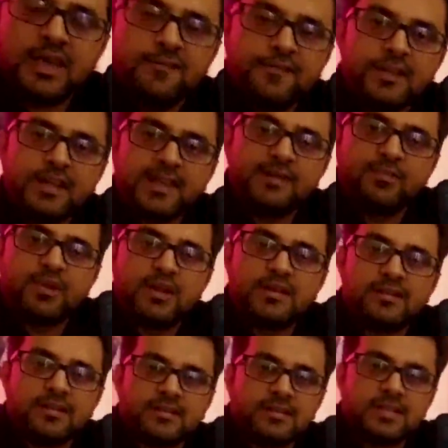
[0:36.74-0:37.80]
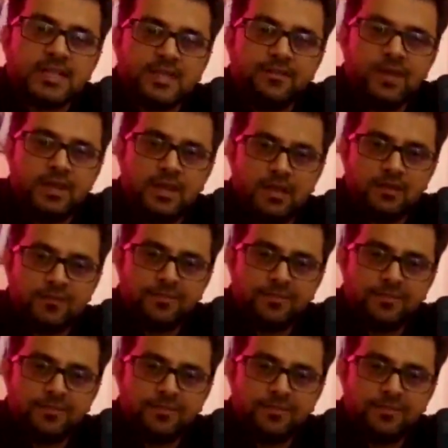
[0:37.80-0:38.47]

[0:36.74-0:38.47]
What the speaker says: every laboratory, even in